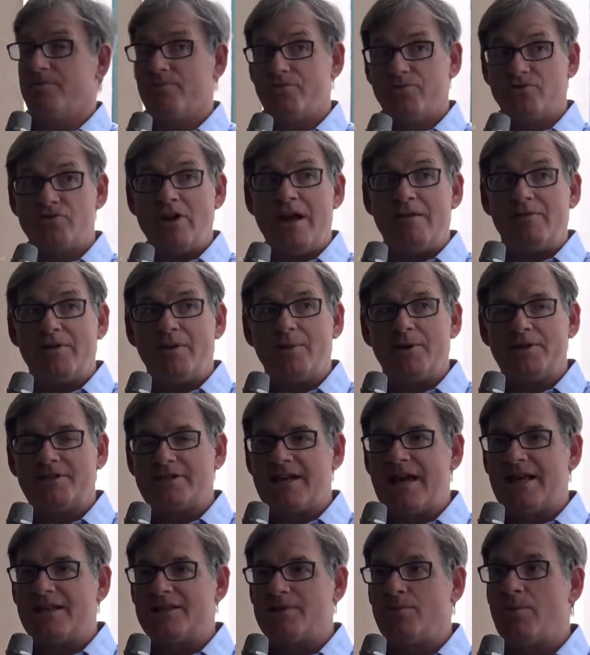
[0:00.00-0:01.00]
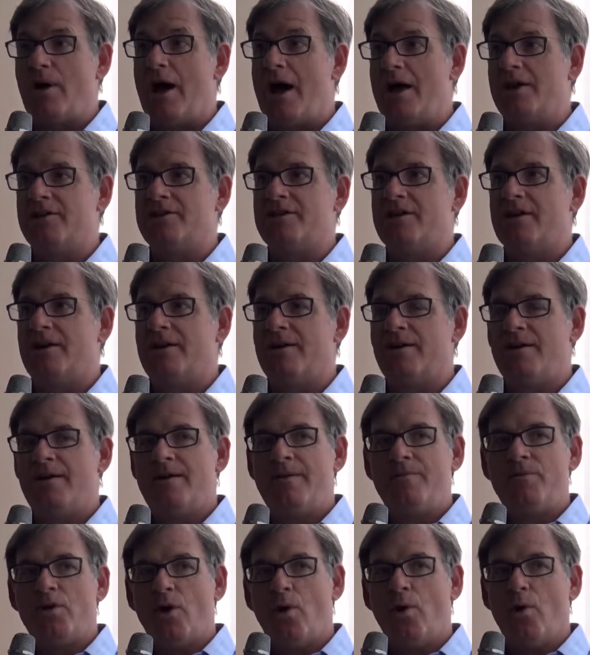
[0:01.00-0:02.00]
traveling with Thaksin were under
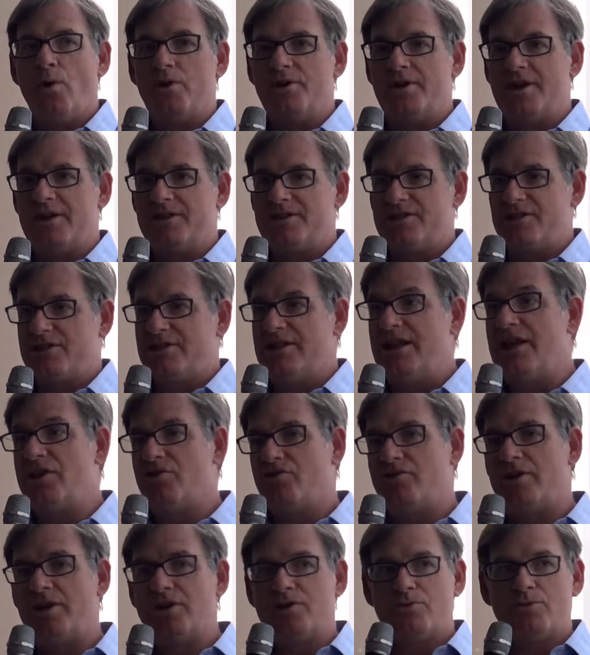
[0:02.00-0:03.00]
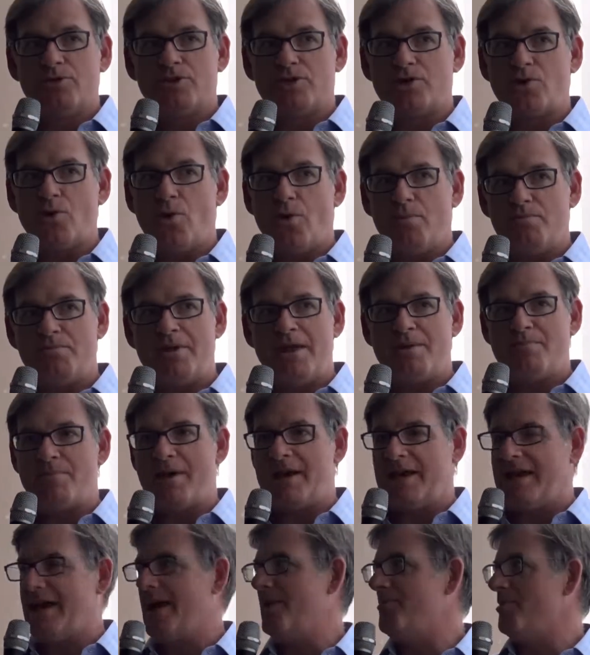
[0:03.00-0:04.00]
orders literally to escort me and
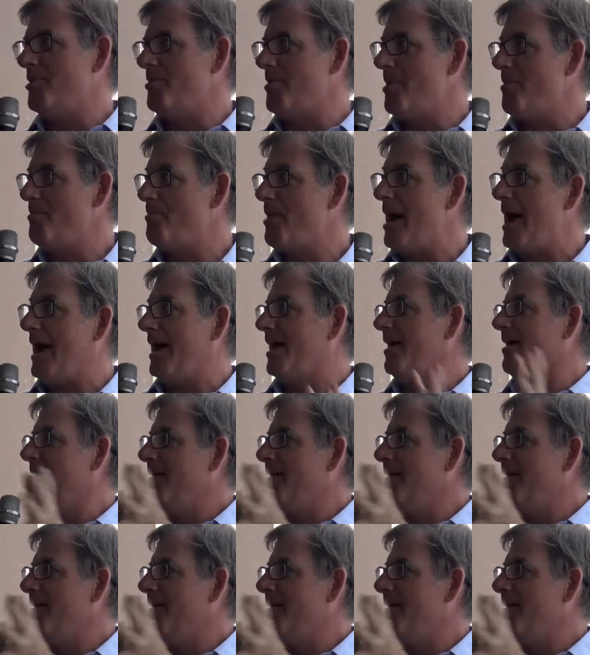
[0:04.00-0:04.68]
my cameraman back